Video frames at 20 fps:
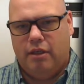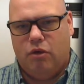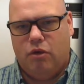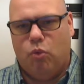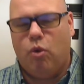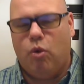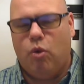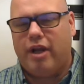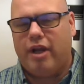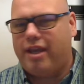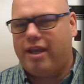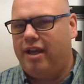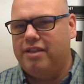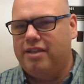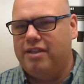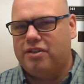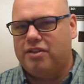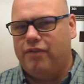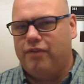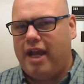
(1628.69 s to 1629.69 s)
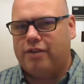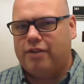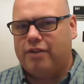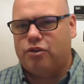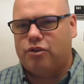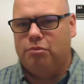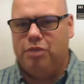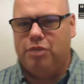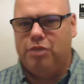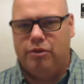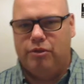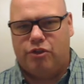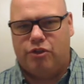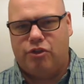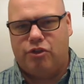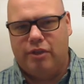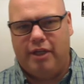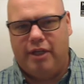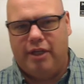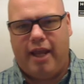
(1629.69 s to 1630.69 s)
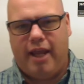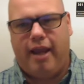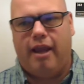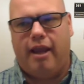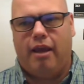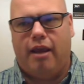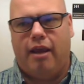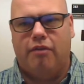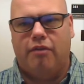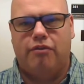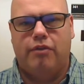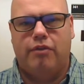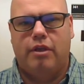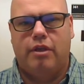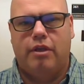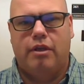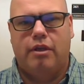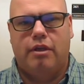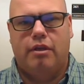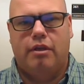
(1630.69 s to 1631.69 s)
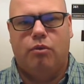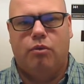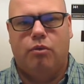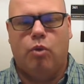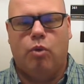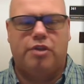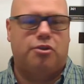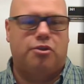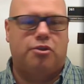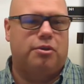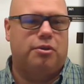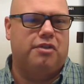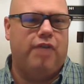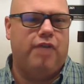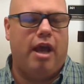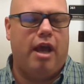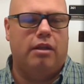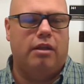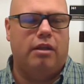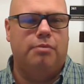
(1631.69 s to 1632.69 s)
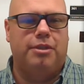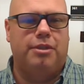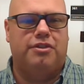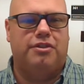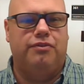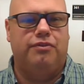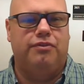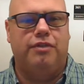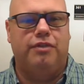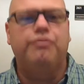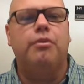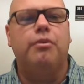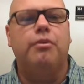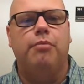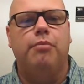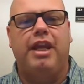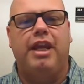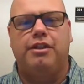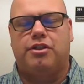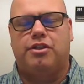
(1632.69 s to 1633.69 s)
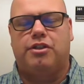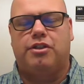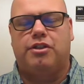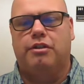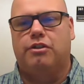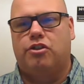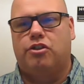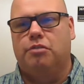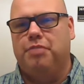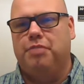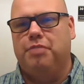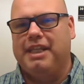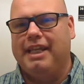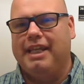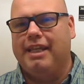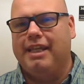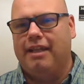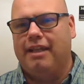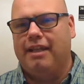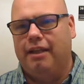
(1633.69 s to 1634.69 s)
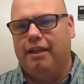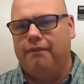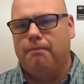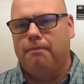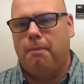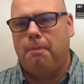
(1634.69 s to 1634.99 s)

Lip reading: What kinds of attributes should it have? What sorts of elements of information should be in it?